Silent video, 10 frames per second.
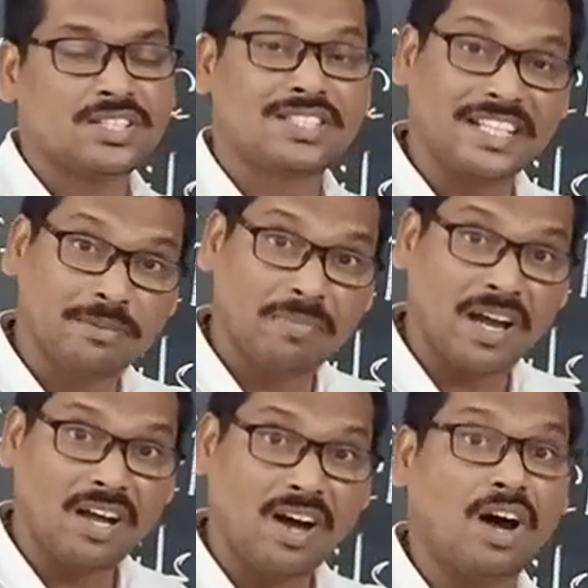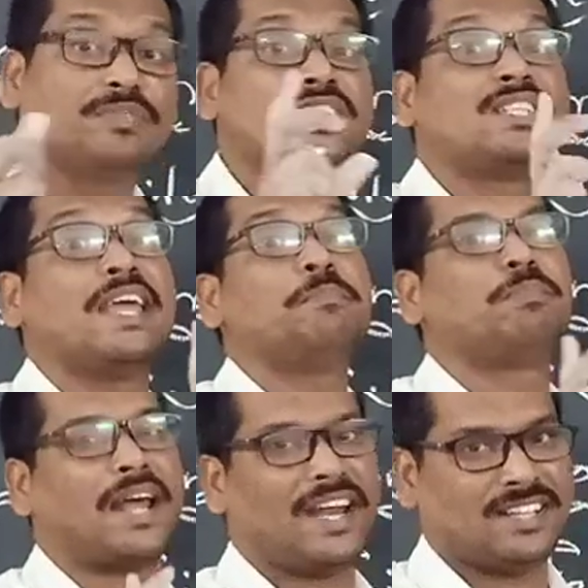stigma of the
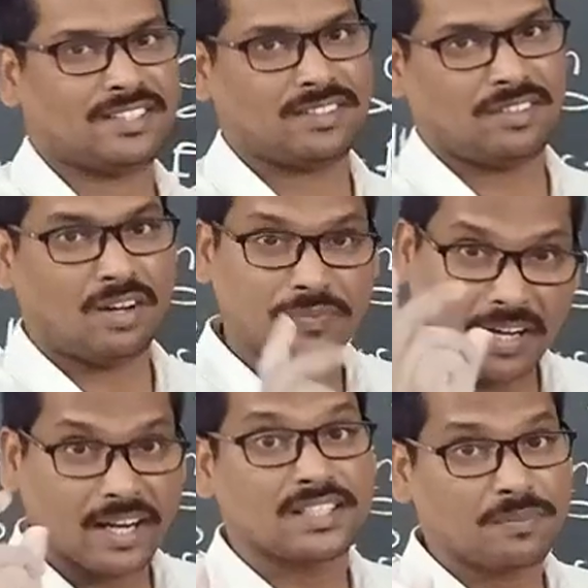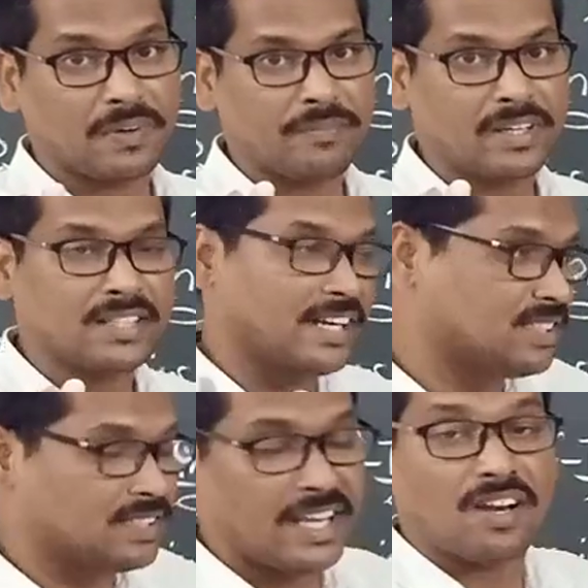same plant, of another flower that
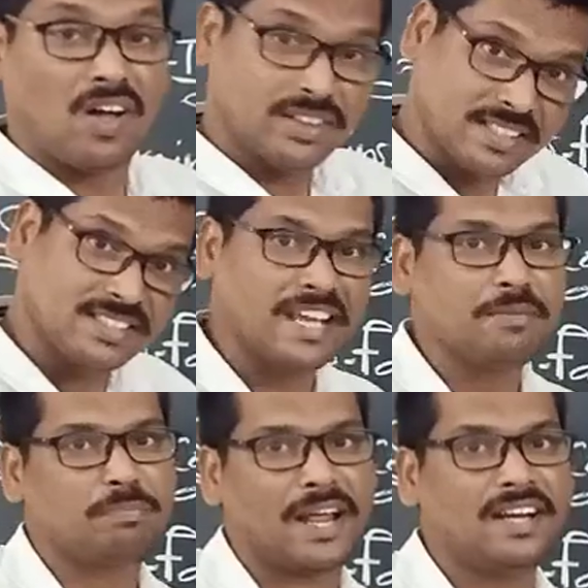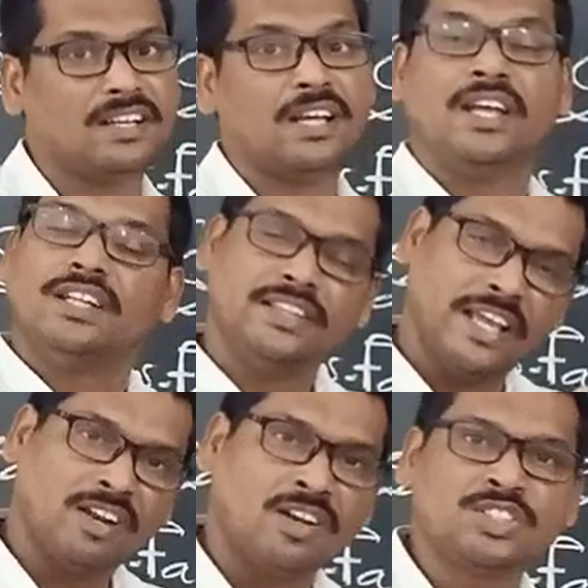is there on that same plant.
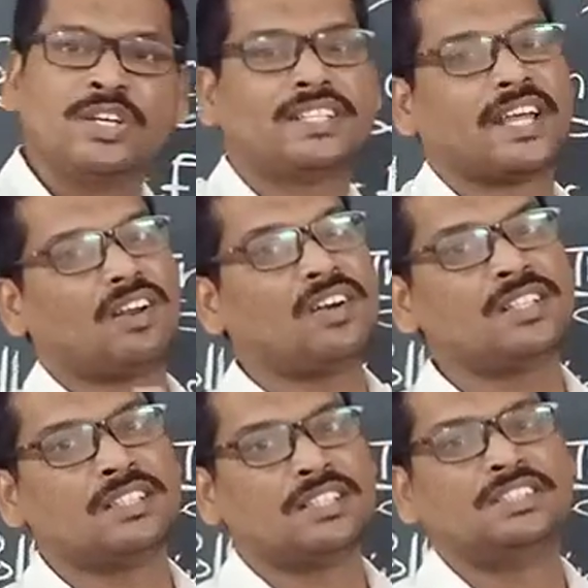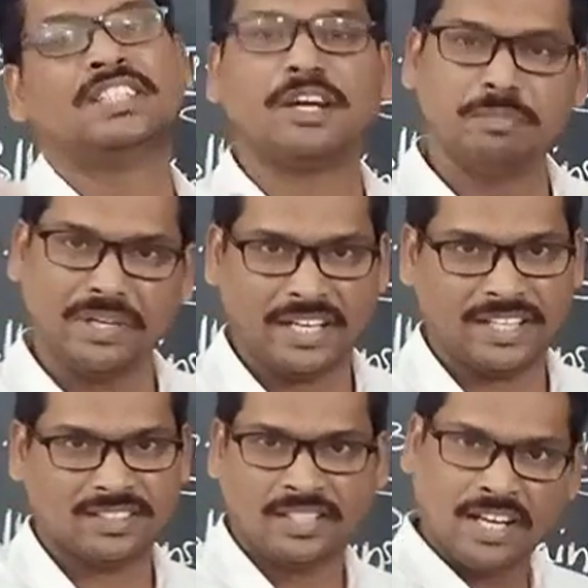There also it cannot
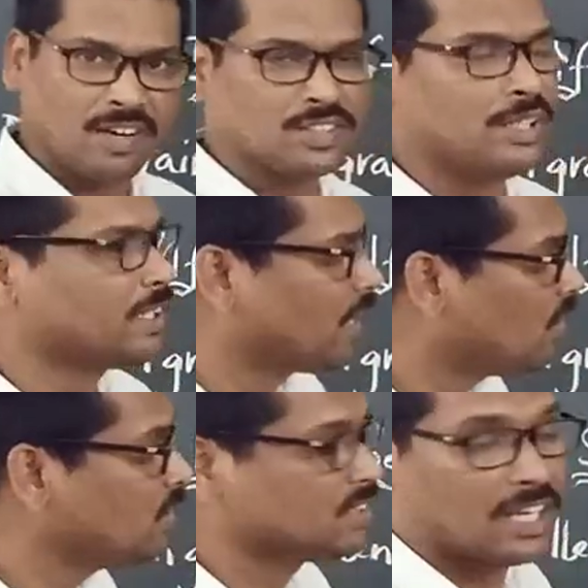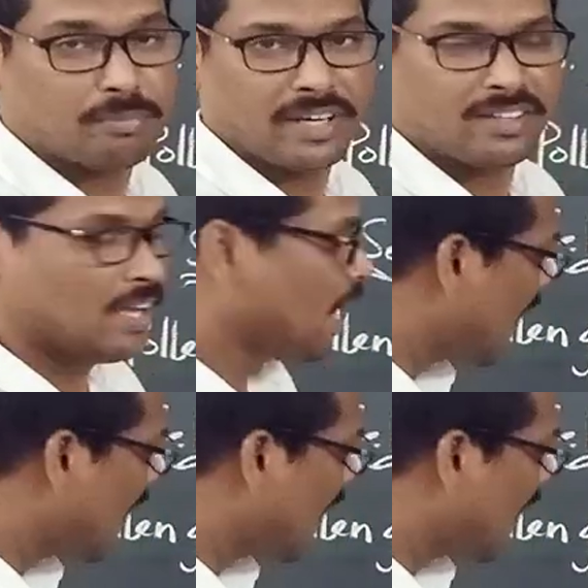germinate. There also it cannot germinate.